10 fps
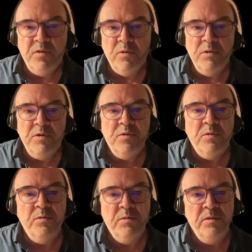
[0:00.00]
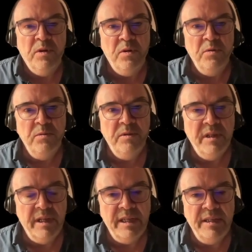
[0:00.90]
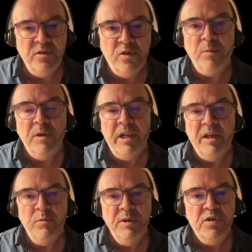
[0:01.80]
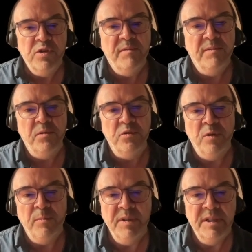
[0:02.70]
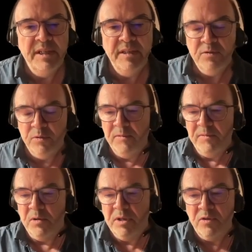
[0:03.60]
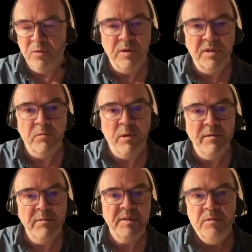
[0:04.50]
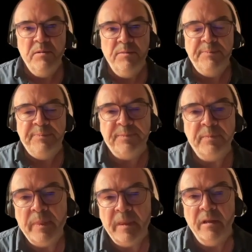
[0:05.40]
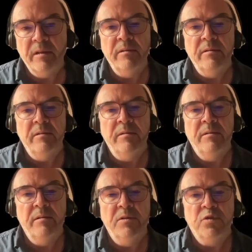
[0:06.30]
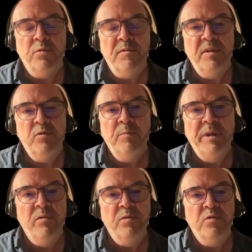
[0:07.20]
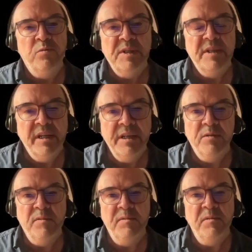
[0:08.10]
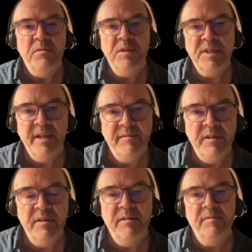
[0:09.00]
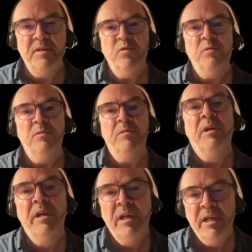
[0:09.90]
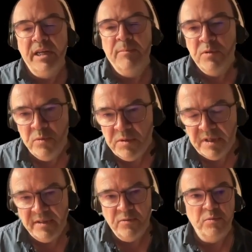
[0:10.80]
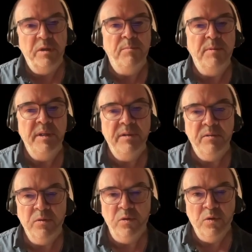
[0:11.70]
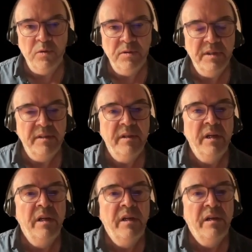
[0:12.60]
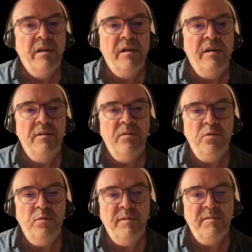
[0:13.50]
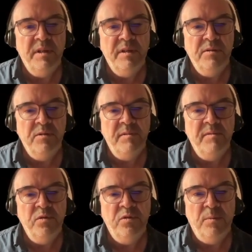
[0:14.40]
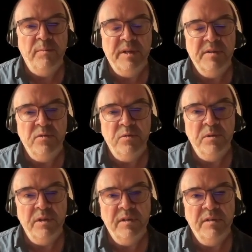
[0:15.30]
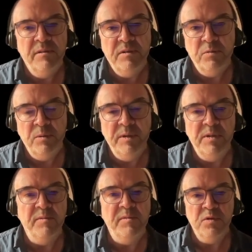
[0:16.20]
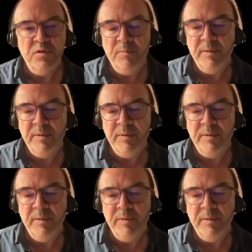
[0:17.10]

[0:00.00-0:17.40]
also known in the common language for turbulent kids or for turbulent crowds. A short video belongs to a series of 7 video capsules that will be recorded. And you have here the different topics. So here it will be the first topic